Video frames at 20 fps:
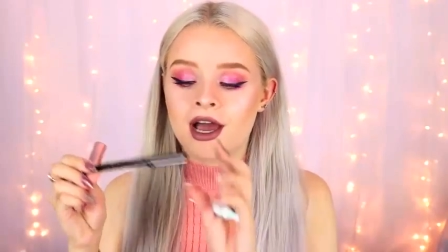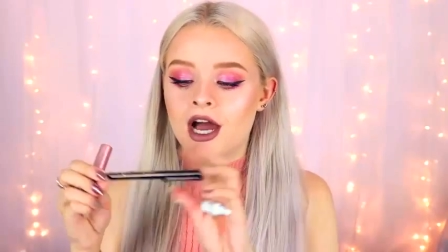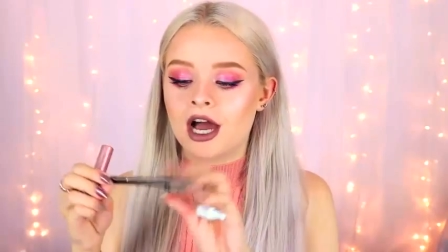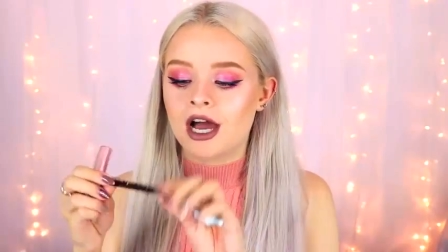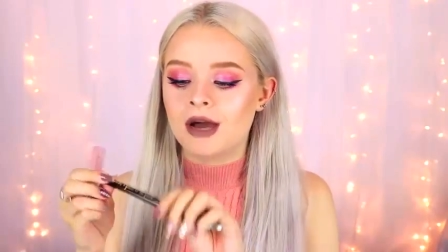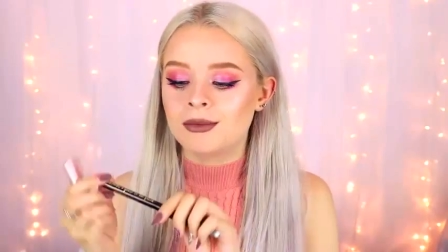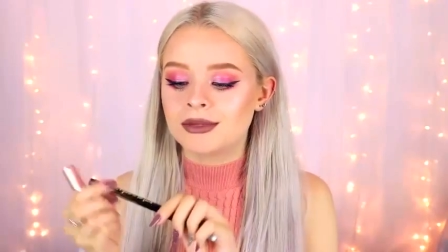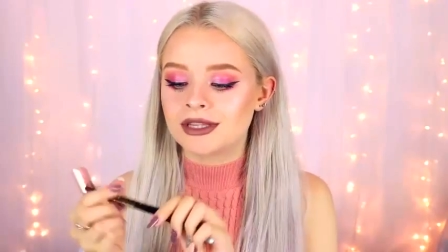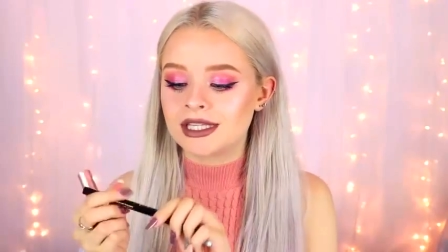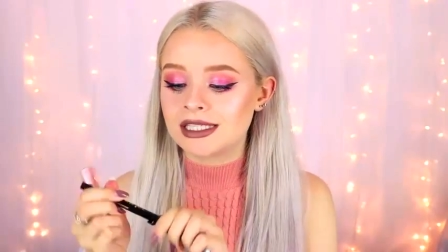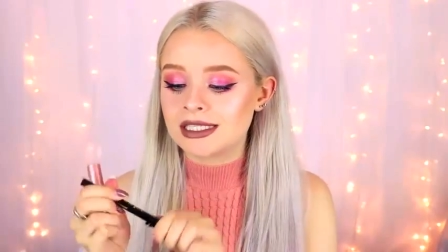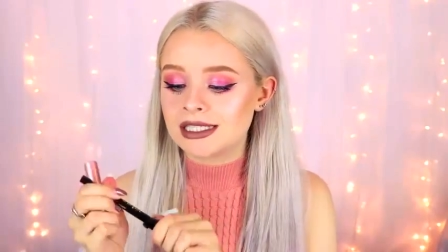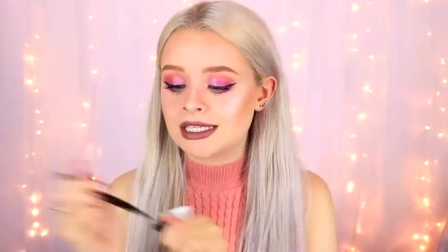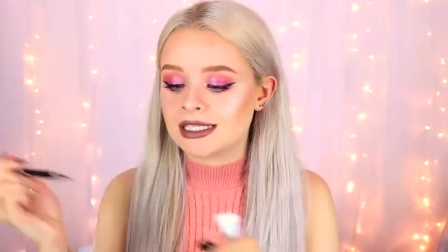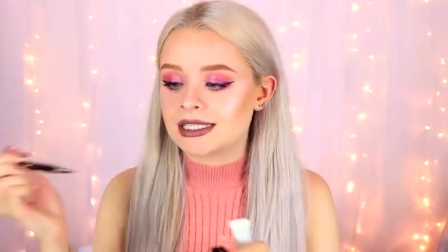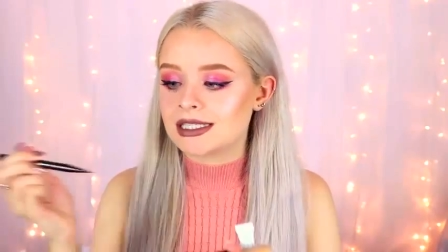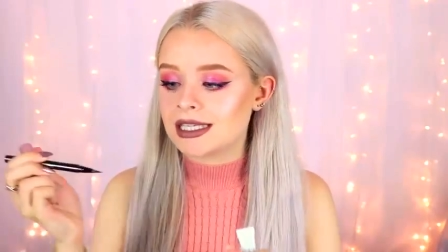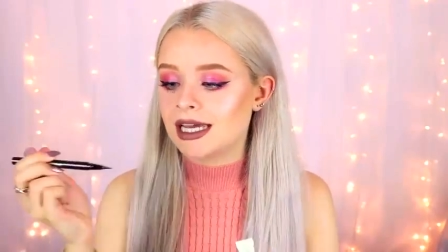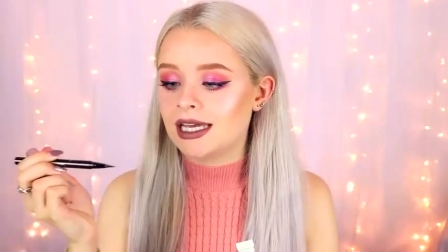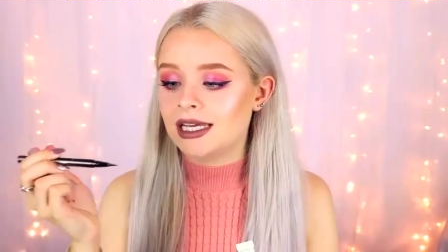Um, this
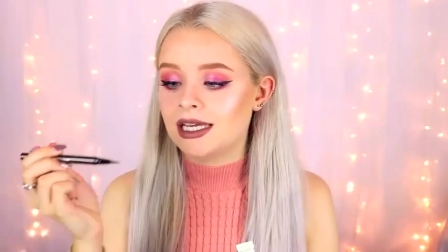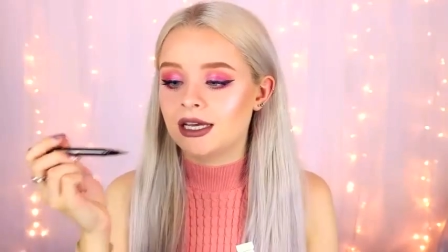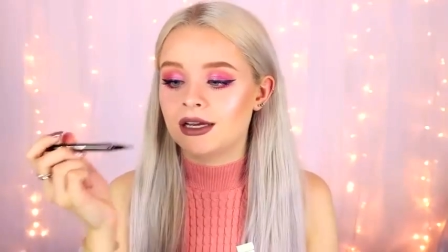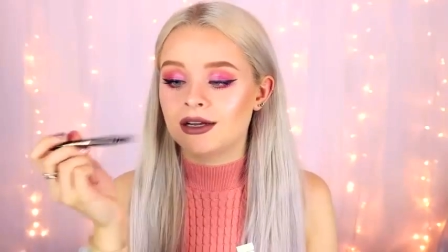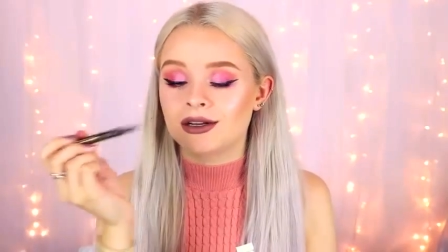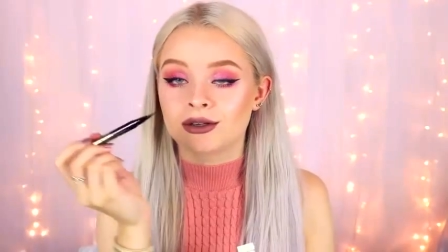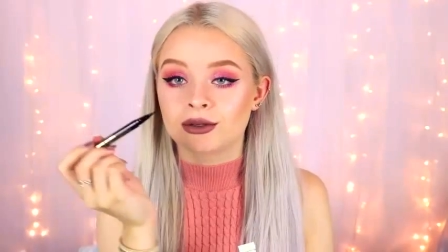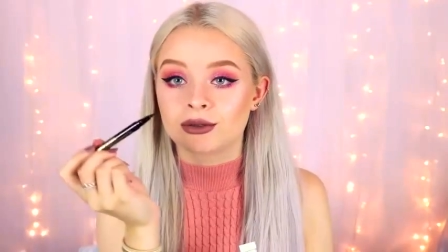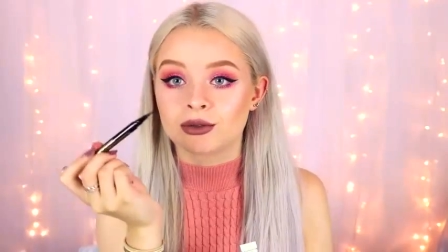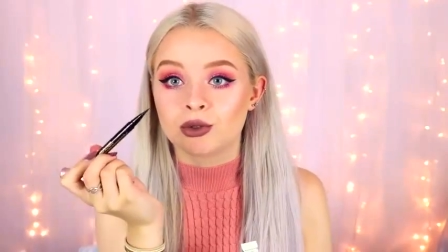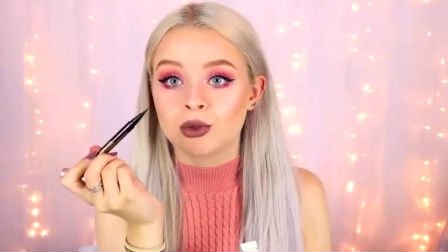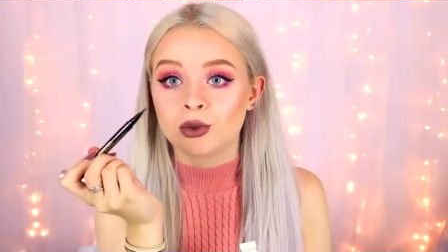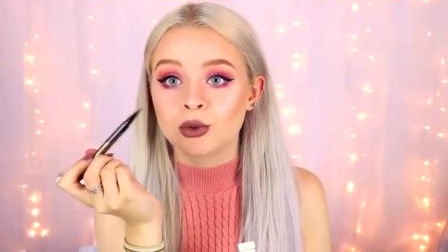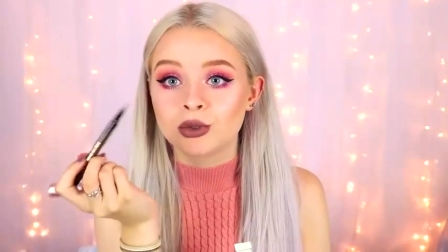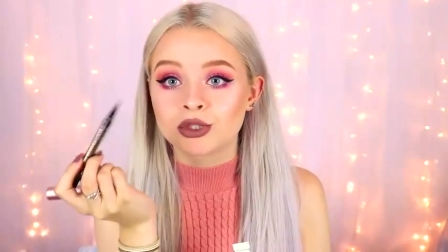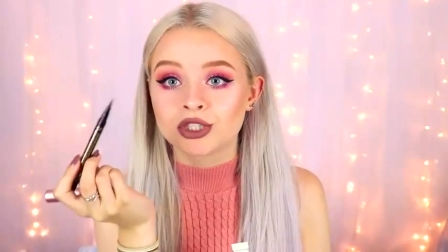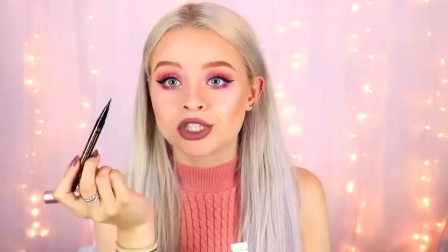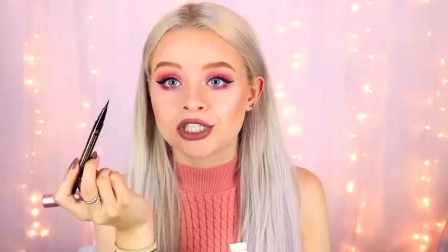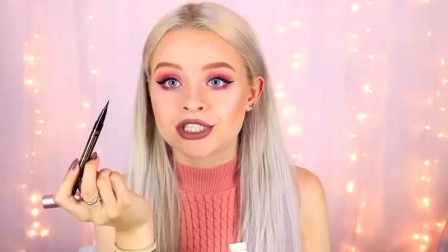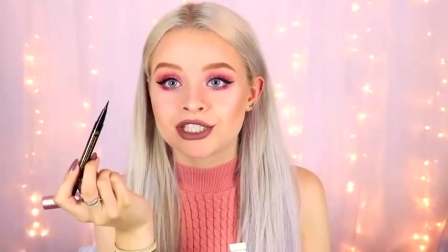is a
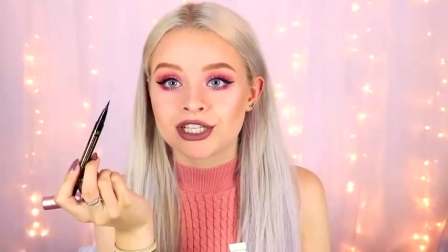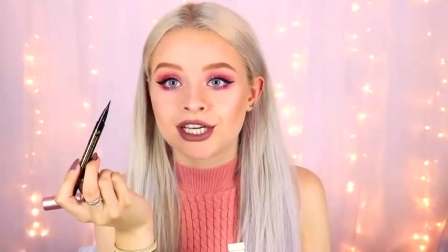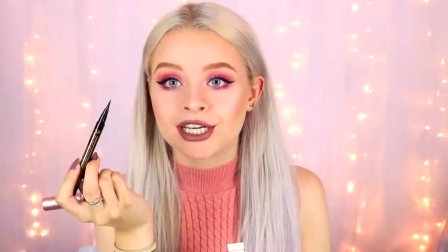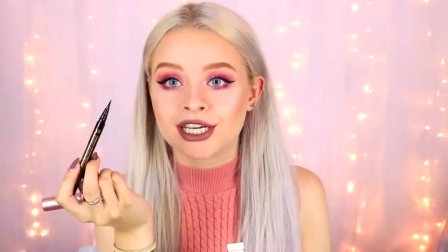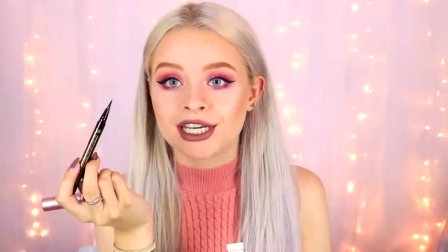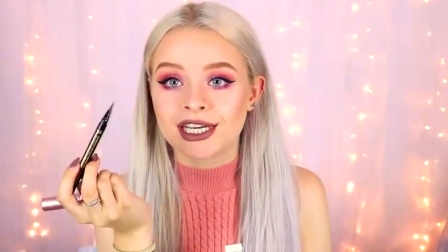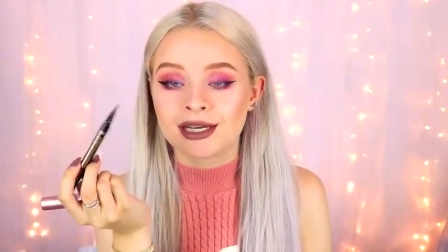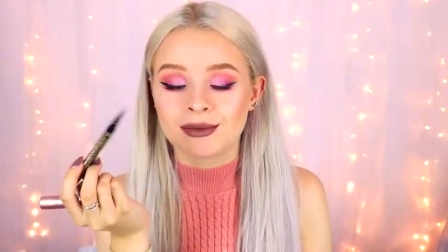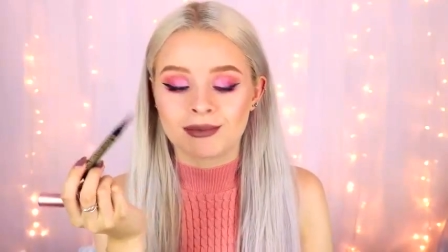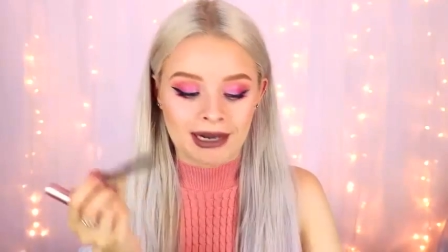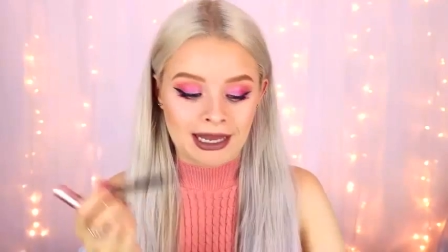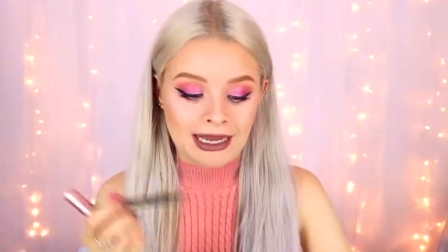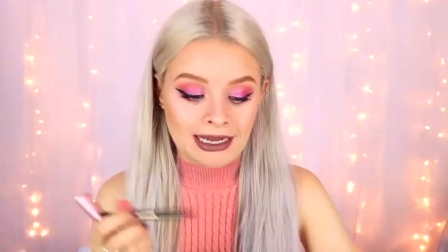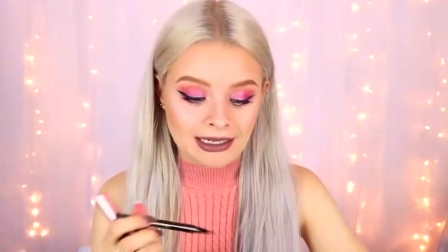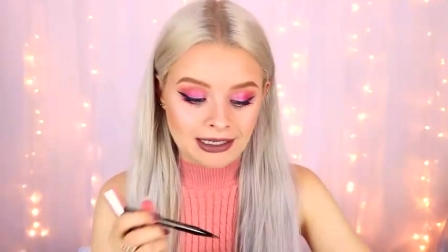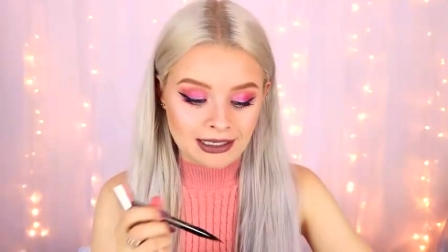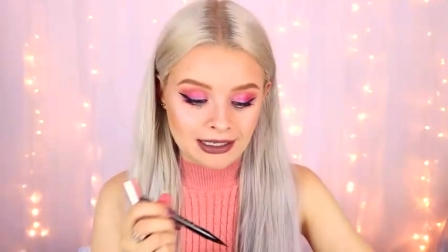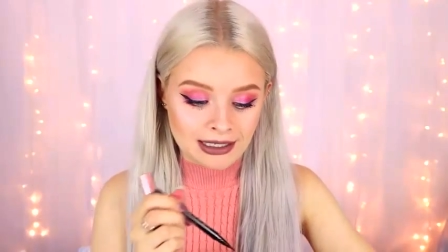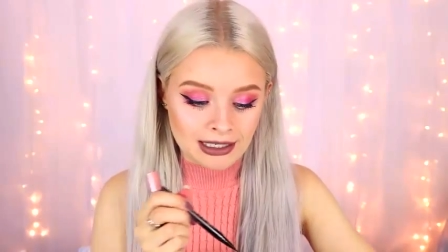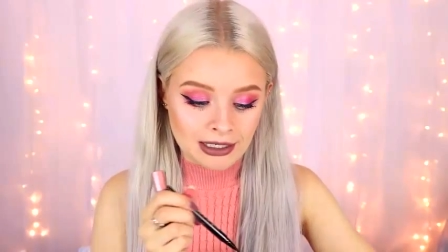gorgeous looking
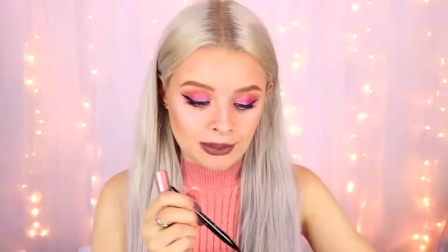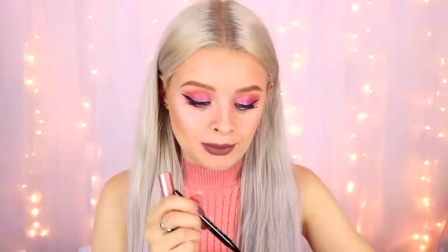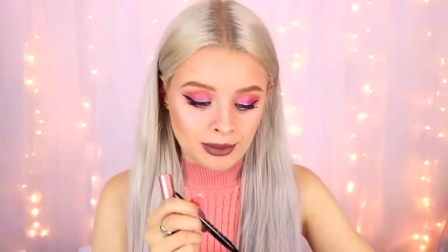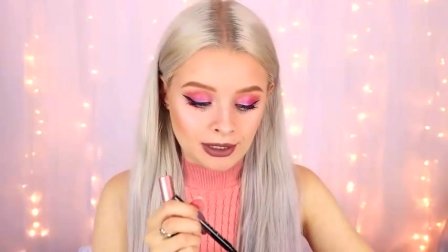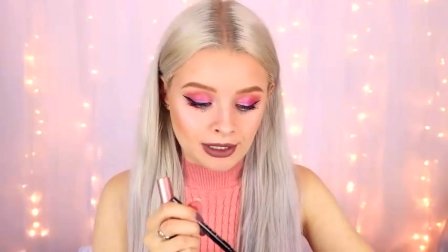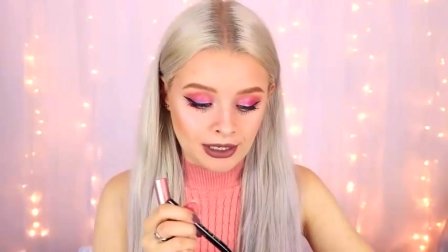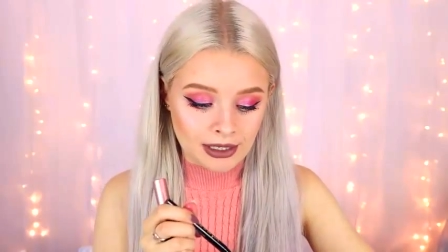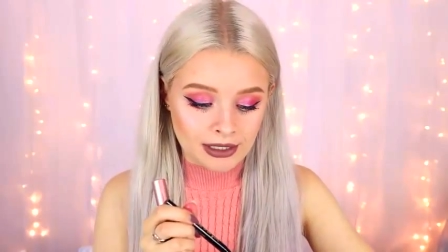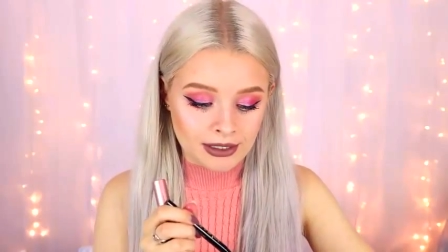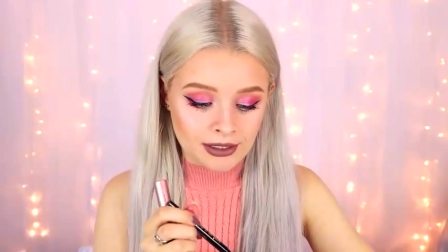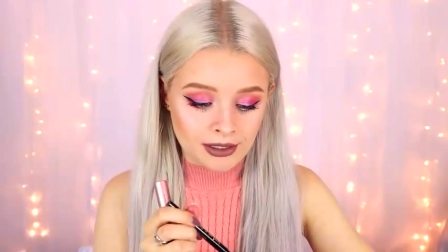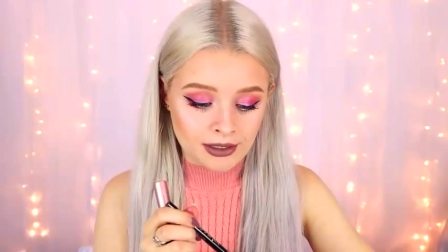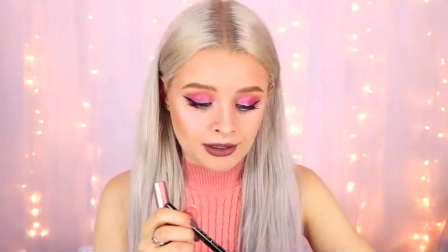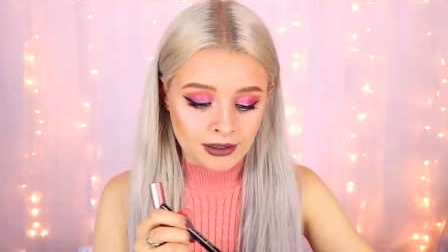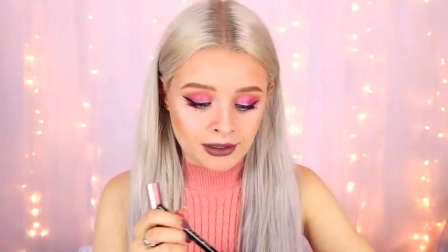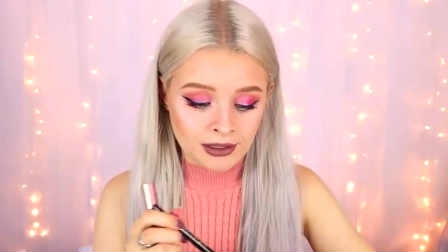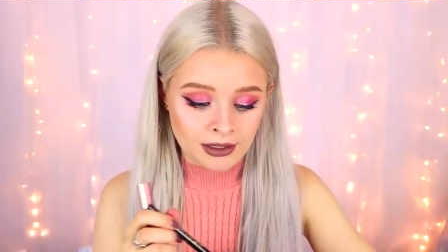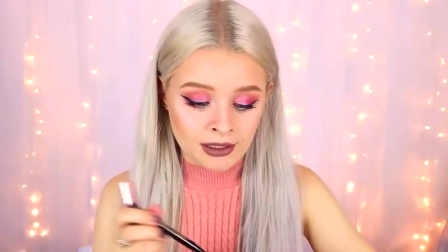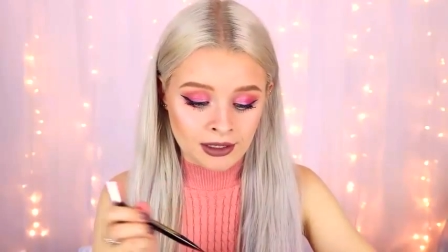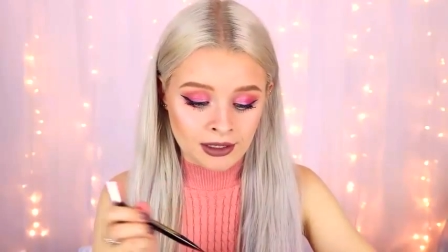black liquid liner